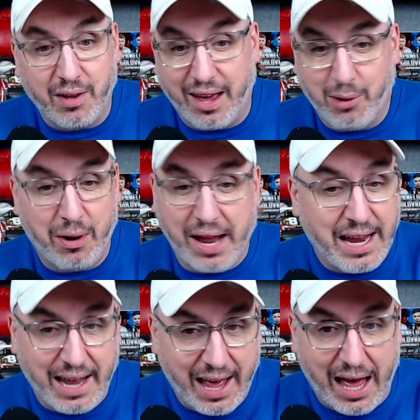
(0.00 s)
Okay, I don't want
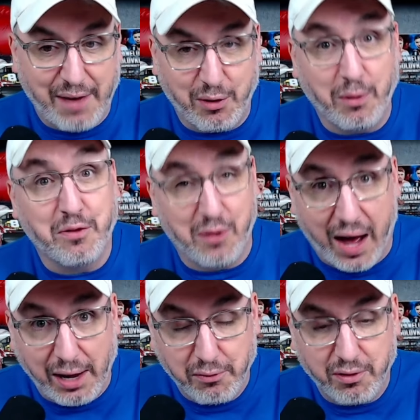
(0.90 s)
8.5. I want
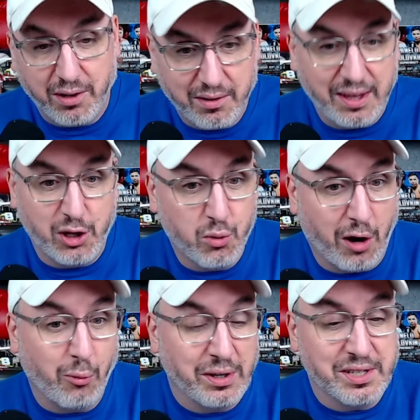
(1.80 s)
5. I think
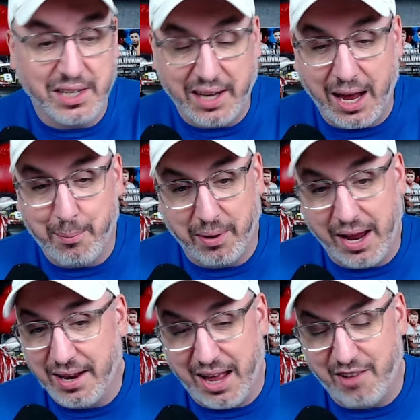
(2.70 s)
UConn wins the game, but
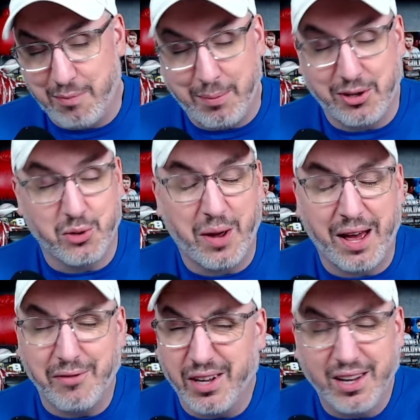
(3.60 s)
8.5 might be too
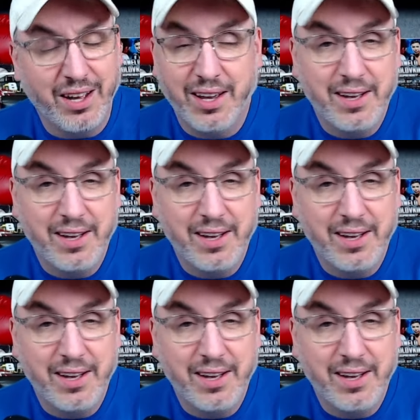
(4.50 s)
heavy.